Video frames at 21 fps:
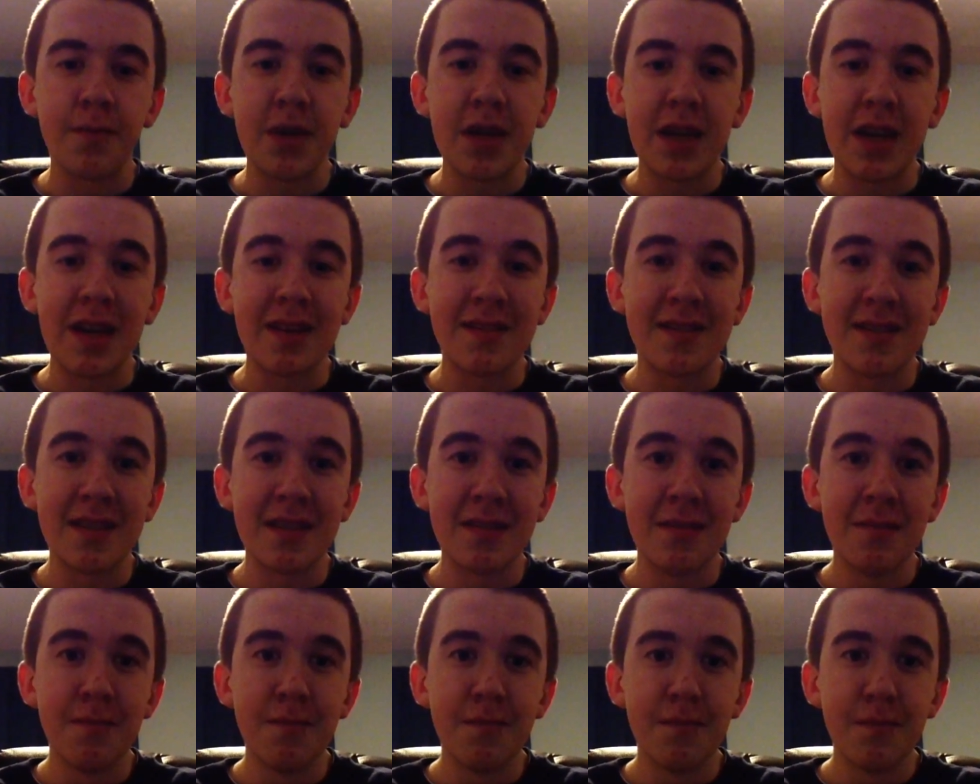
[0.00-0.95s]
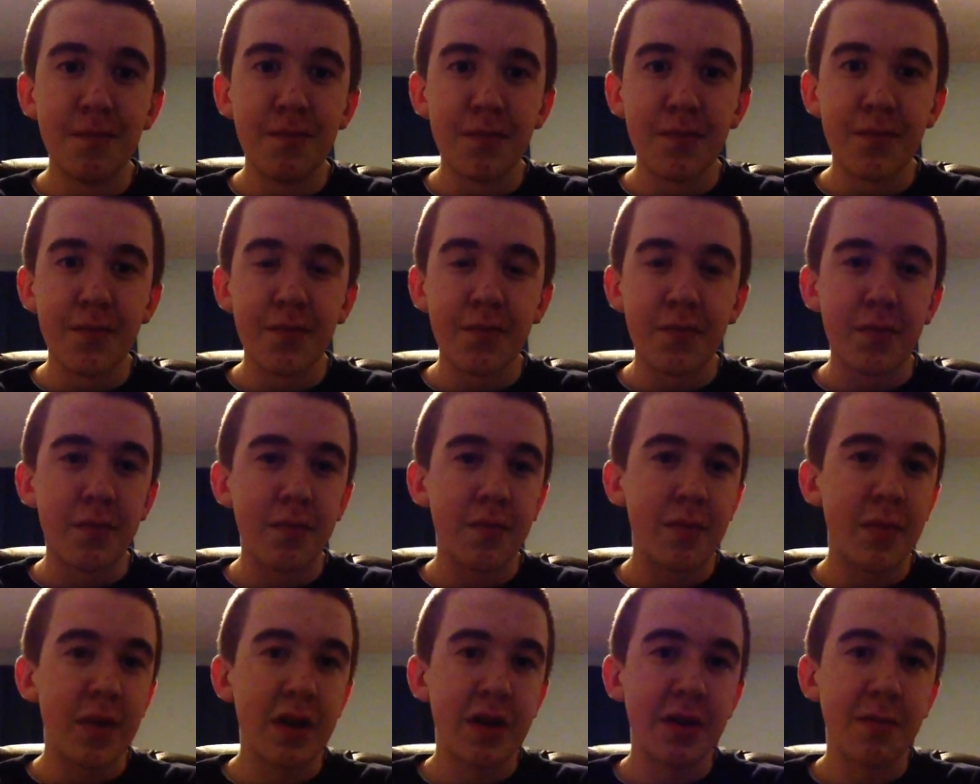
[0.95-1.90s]
Kingston,
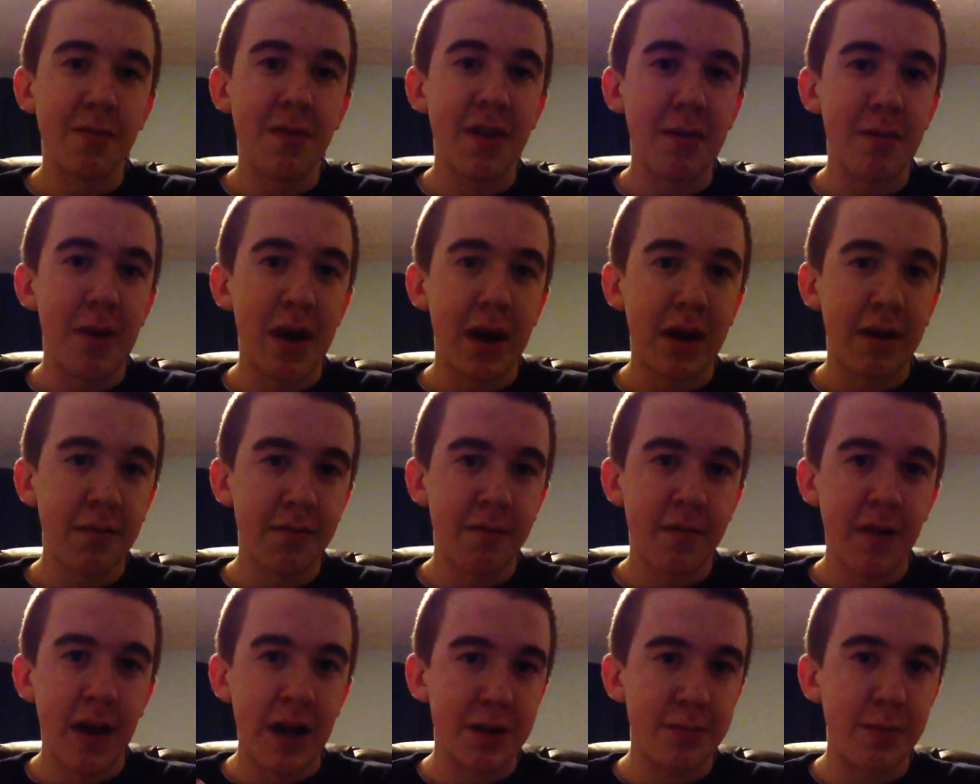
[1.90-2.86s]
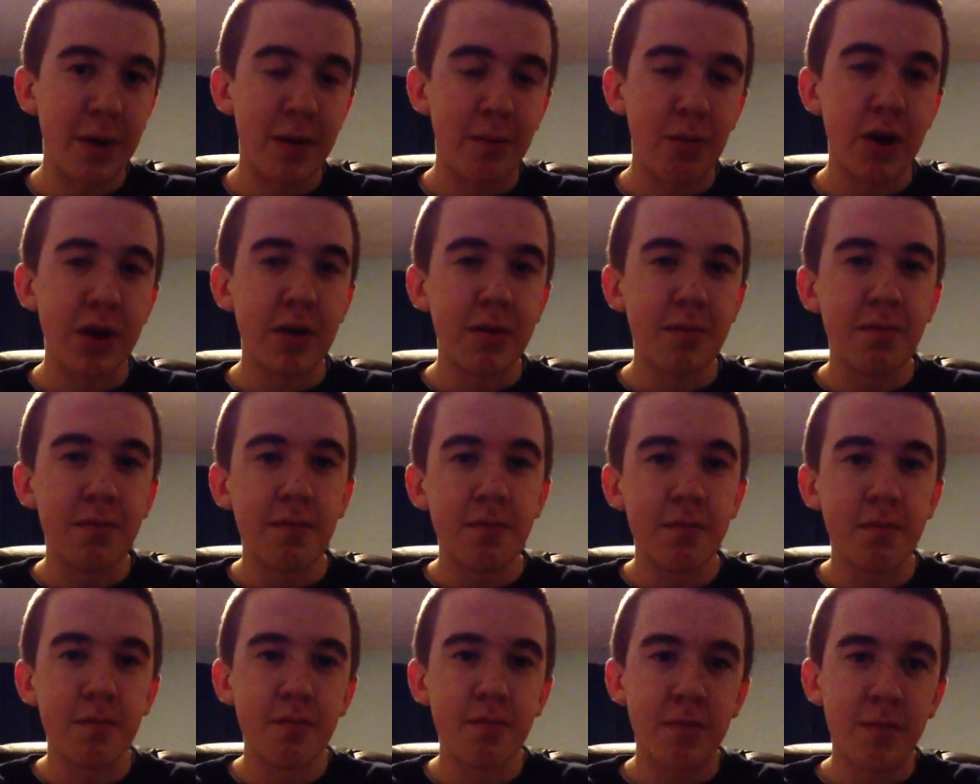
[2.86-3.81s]
they make flash memory,
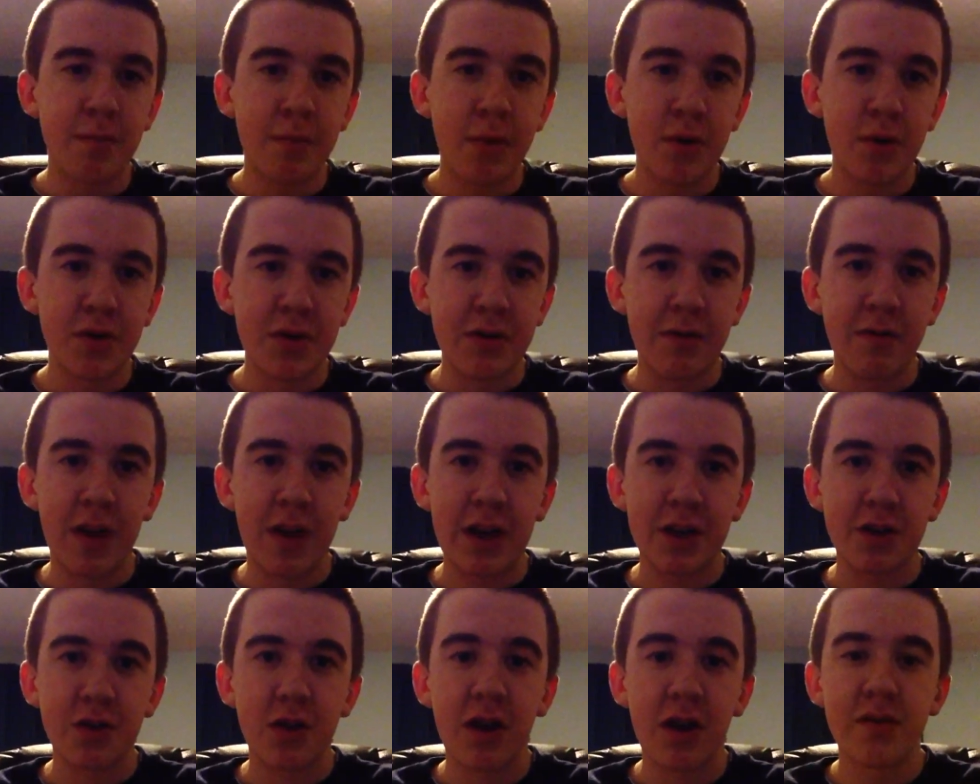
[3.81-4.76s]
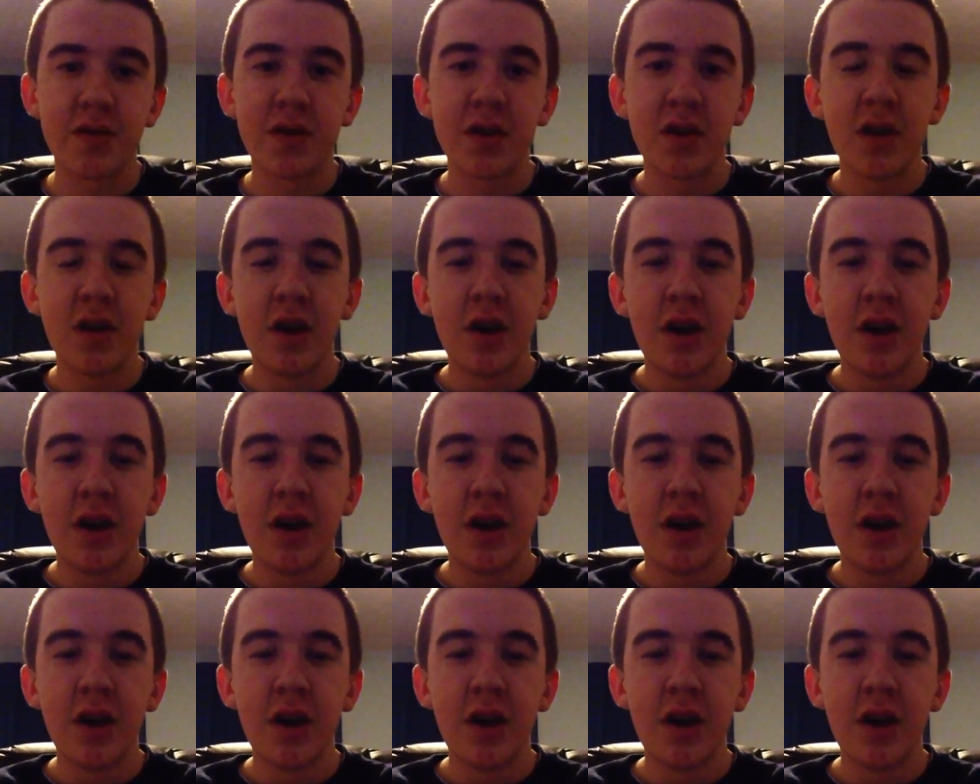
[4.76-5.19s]
mostly flash drives.